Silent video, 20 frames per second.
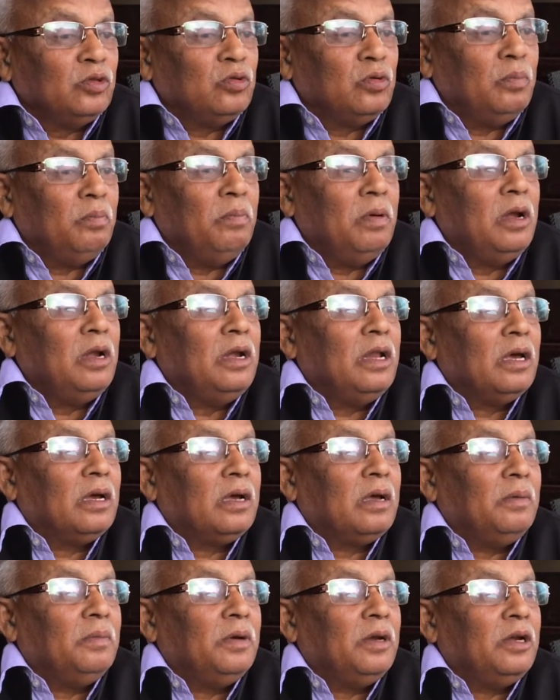to build a
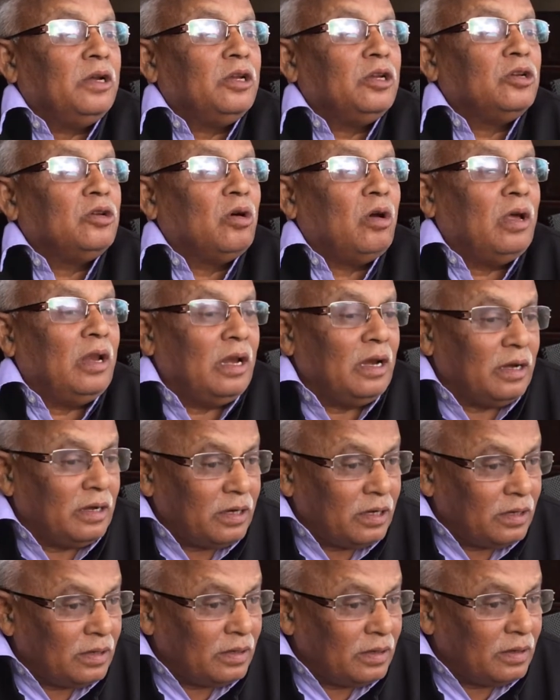community
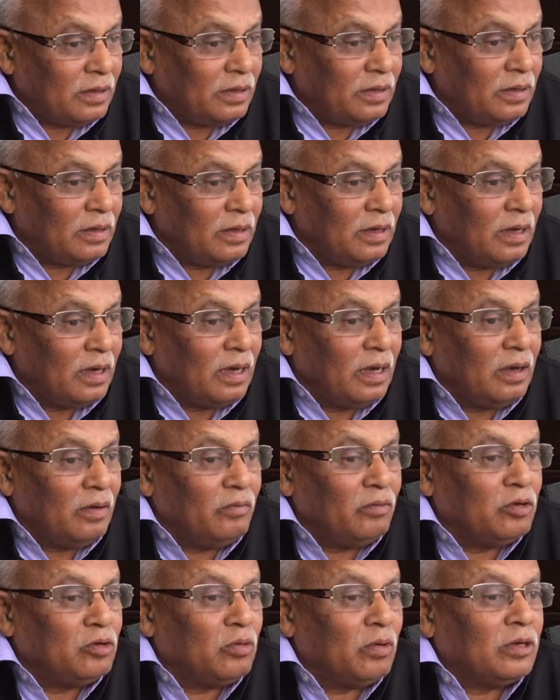toilet,
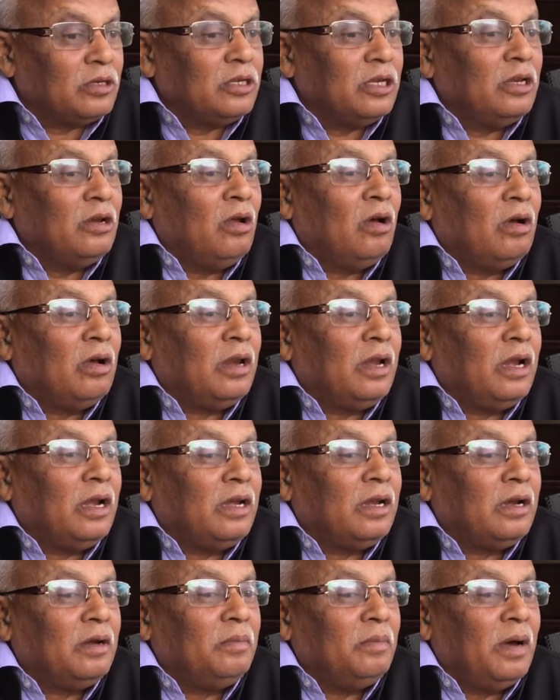which was
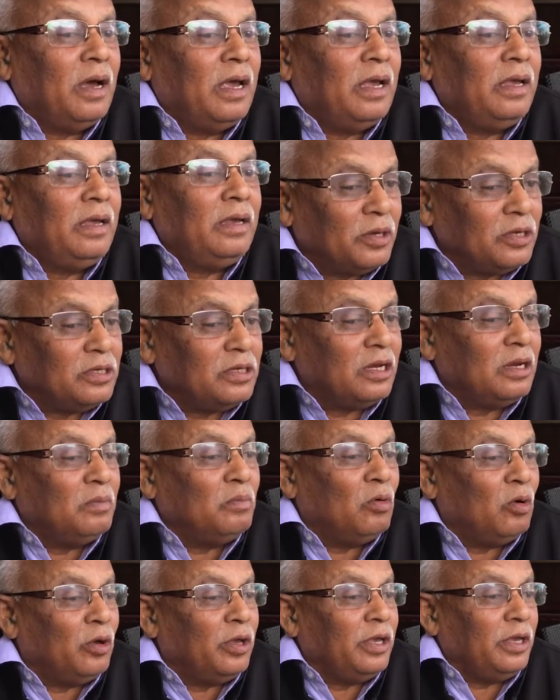inaugurated by
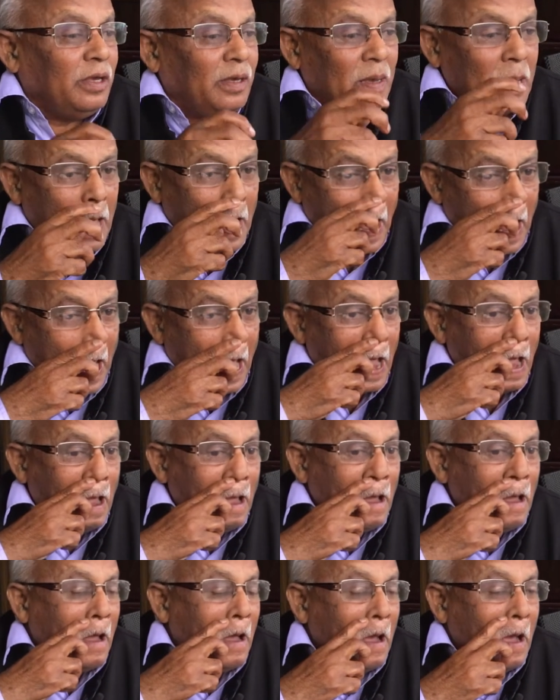President Moi.
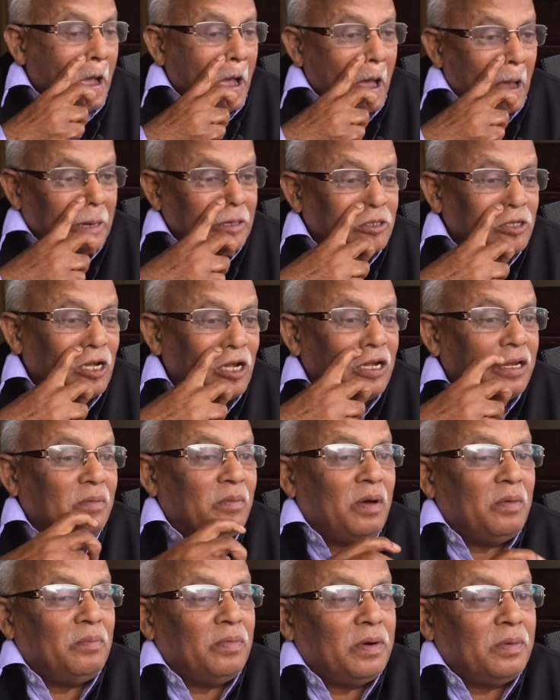I still
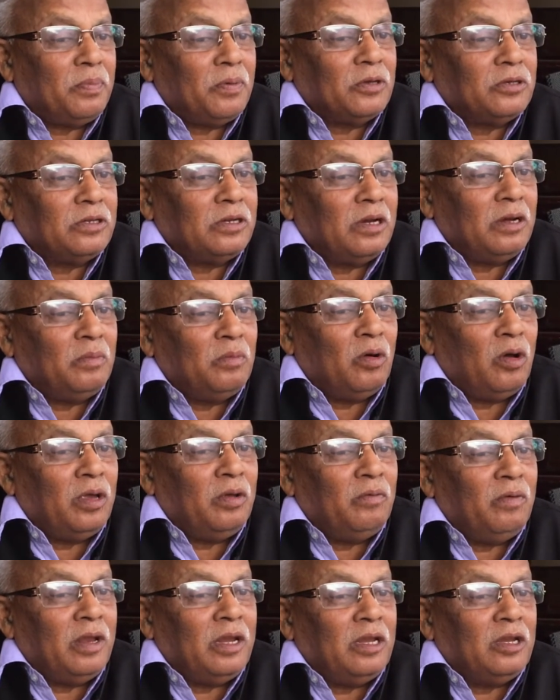remember President
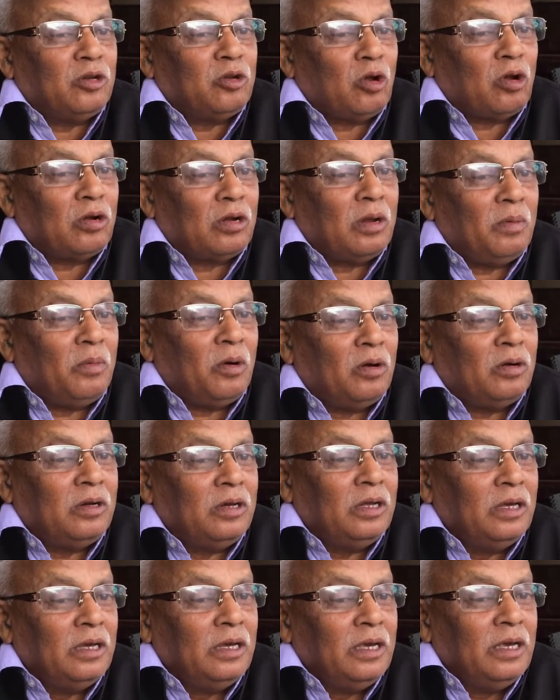Moi when he talked
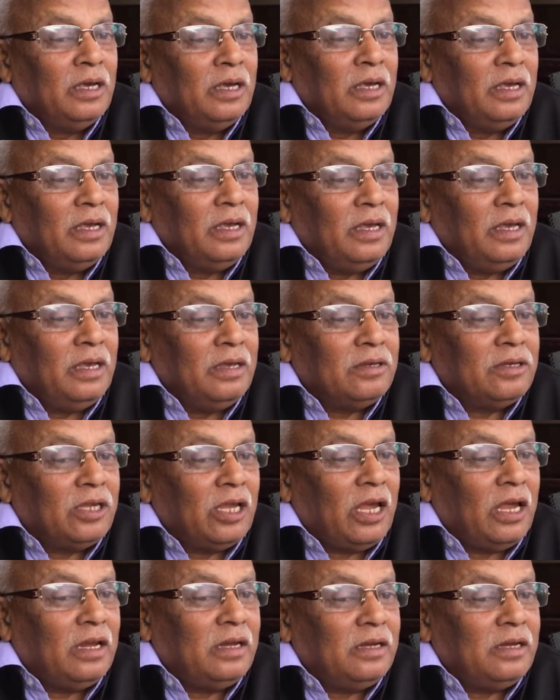about, he
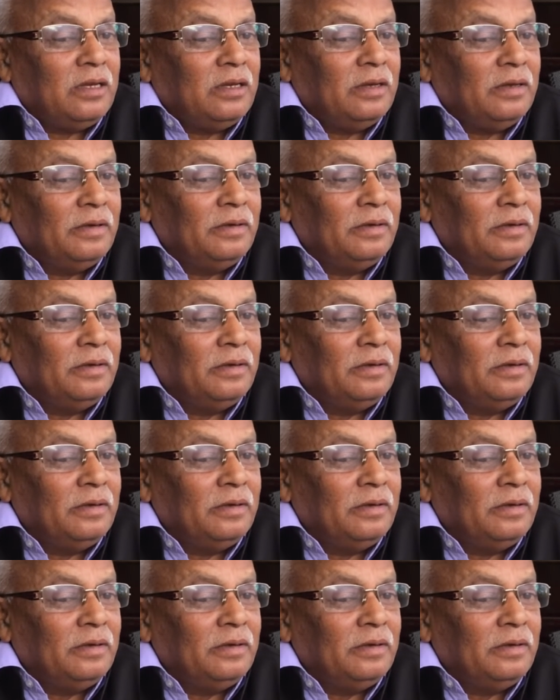said